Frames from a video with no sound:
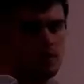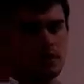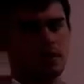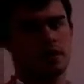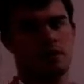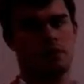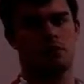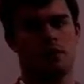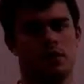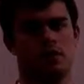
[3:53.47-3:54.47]
The second thing
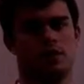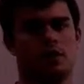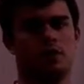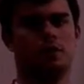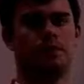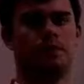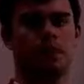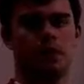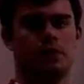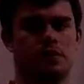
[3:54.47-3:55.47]
that we need to do
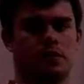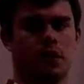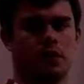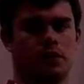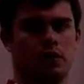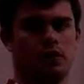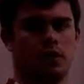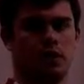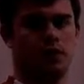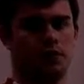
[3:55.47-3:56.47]
is the level of
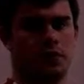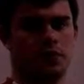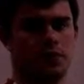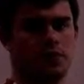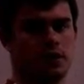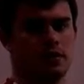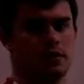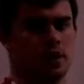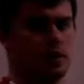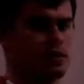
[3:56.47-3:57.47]
significance of our
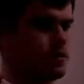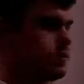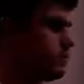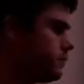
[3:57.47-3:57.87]
test.